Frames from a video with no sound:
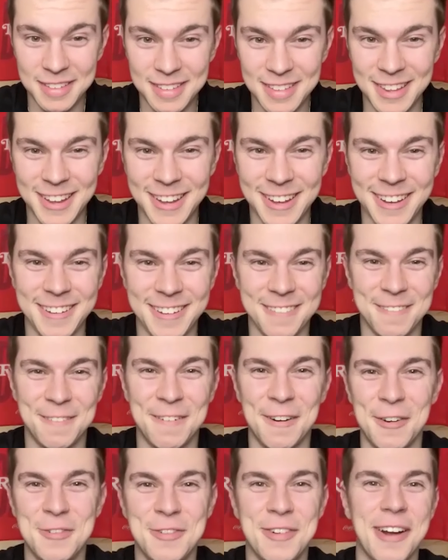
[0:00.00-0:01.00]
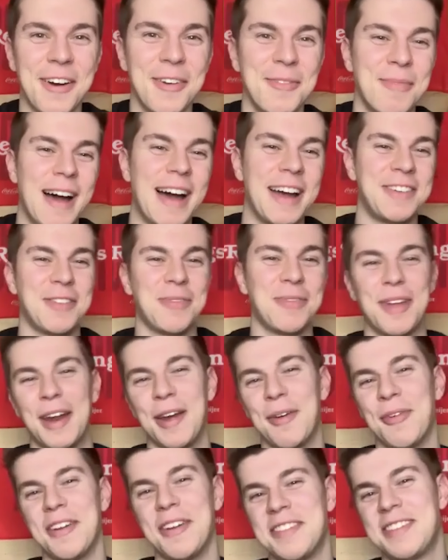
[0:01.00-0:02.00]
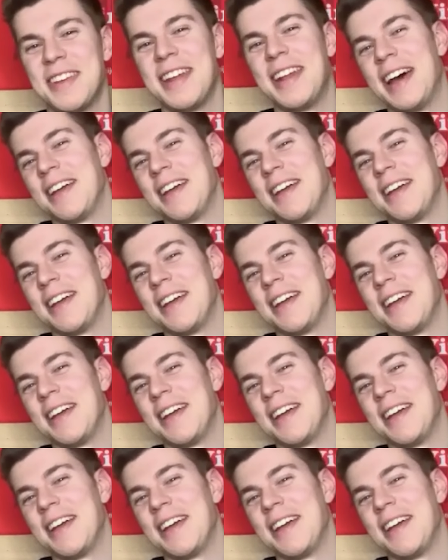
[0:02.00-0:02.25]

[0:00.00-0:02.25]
the first round matchup that I would have said